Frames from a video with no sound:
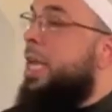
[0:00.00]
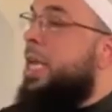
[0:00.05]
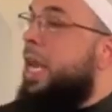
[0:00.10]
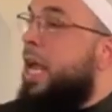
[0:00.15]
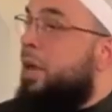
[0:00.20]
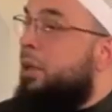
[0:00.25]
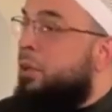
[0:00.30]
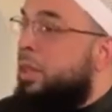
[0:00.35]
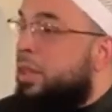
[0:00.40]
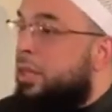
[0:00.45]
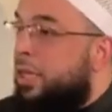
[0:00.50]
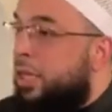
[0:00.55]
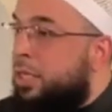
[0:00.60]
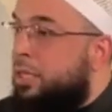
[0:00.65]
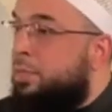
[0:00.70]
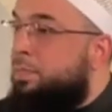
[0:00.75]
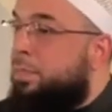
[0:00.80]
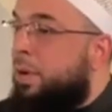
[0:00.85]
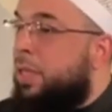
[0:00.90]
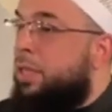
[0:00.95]
Now
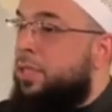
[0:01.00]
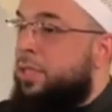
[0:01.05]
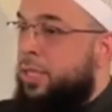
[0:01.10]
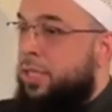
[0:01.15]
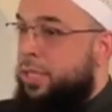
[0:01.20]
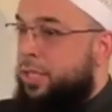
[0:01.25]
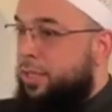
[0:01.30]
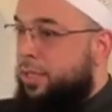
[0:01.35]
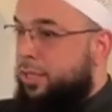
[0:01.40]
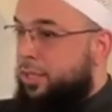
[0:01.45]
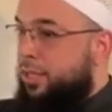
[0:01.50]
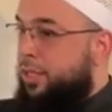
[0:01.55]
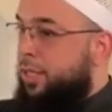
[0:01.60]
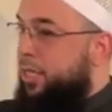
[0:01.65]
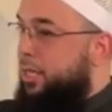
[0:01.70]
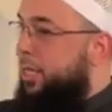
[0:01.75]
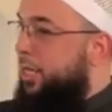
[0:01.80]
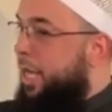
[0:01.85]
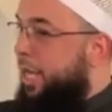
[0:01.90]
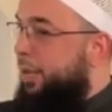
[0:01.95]
this, brothers and sisters in
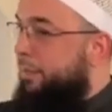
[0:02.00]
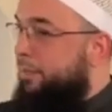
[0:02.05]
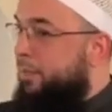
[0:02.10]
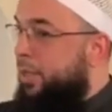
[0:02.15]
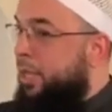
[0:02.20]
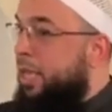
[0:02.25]
Islam,